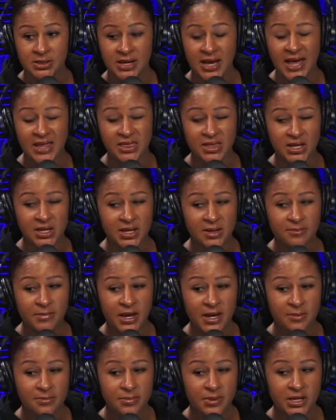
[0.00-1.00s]
I think it
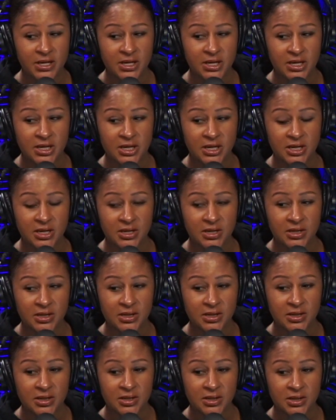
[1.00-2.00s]
might be,
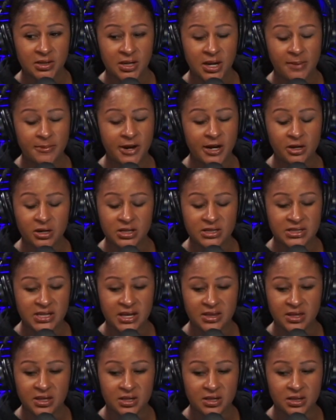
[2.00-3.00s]
I'm not going to say
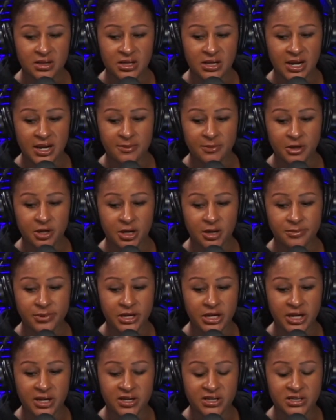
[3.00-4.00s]
the name of the company
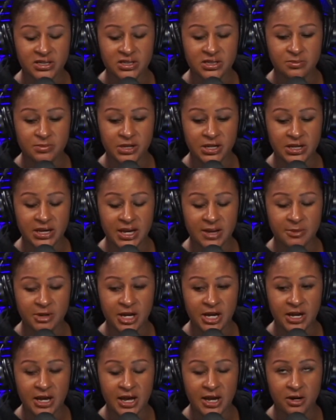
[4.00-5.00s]
name because it's a big name, and
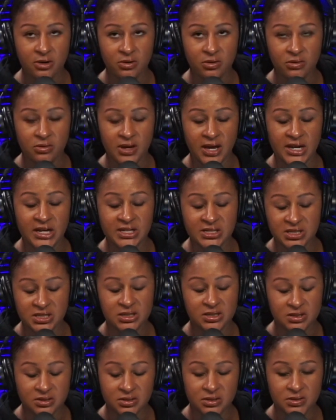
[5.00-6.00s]
I need
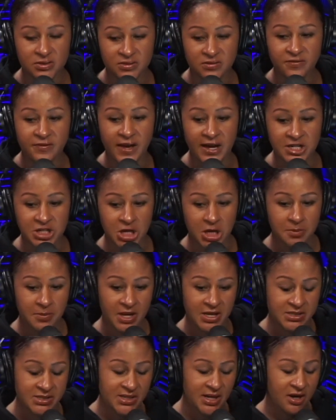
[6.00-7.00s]
to fact check
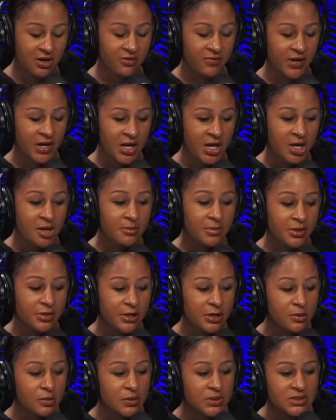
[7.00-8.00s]
myself. But
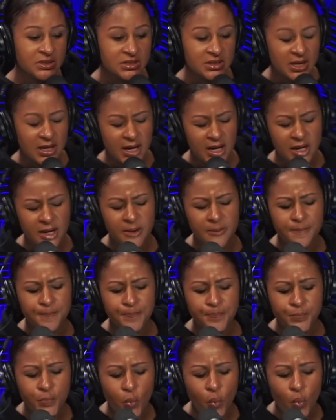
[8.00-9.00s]
there was
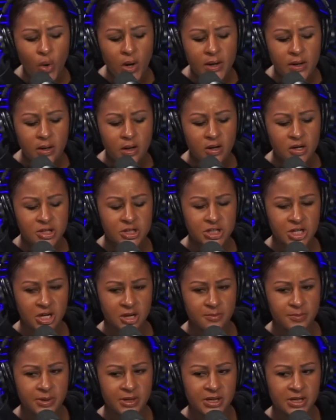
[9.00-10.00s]
one large
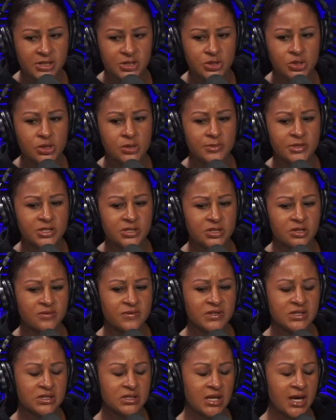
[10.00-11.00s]
company streaming
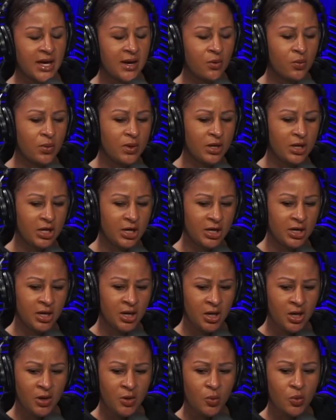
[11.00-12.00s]
service that we
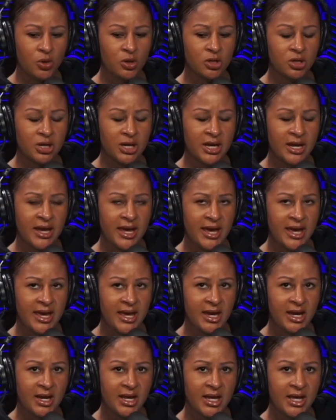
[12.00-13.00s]
were looking
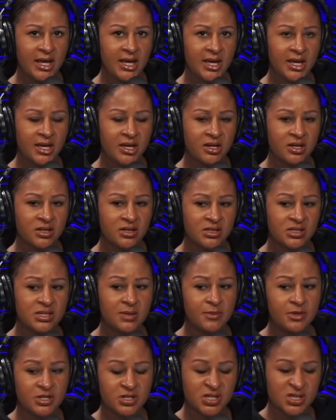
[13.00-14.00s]
at, and
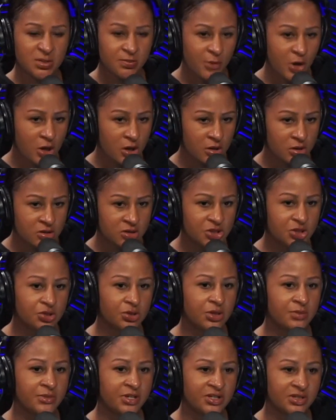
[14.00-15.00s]
some of the smaller
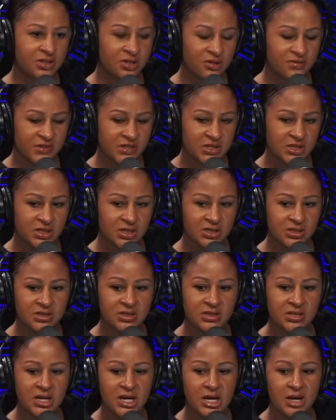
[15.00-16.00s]
streaming
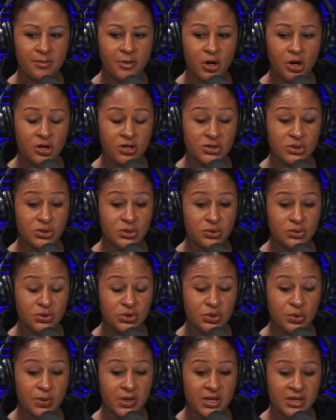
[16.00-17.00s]
services are also
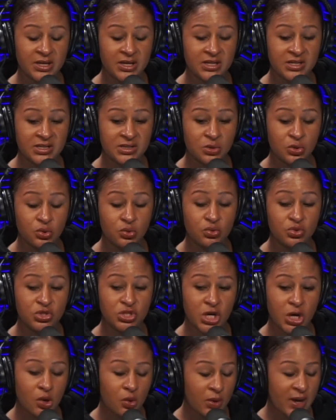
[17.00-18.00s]
doing this, who
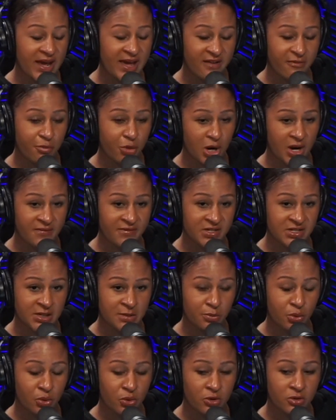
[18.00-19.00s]
don't have
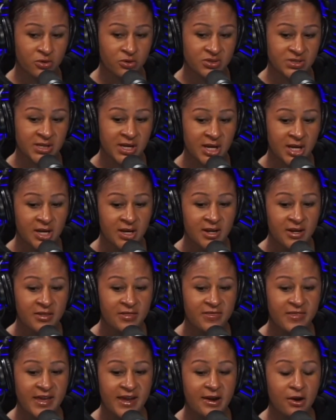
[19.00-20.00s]
privacy portals.
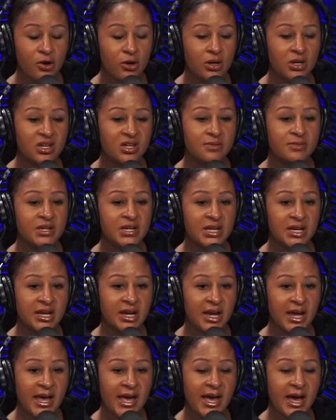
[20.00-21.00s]
They are
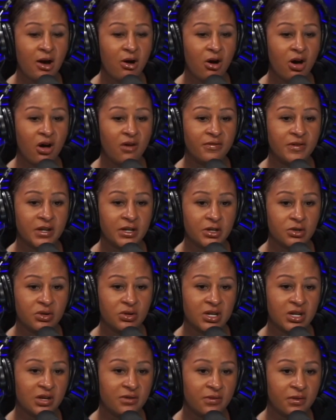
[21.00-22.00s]
limiting how often you
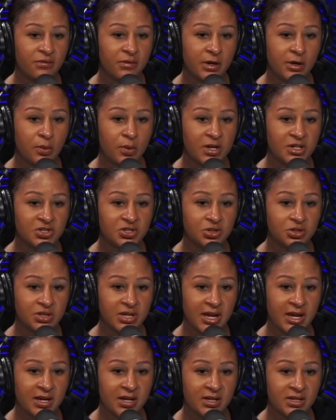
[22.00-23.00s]
can even request your
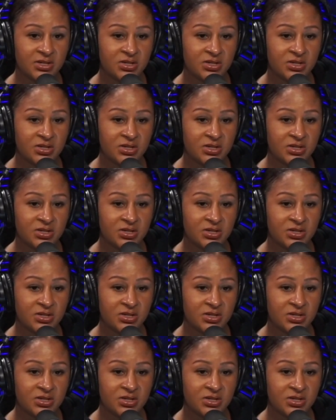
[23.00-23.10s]
data.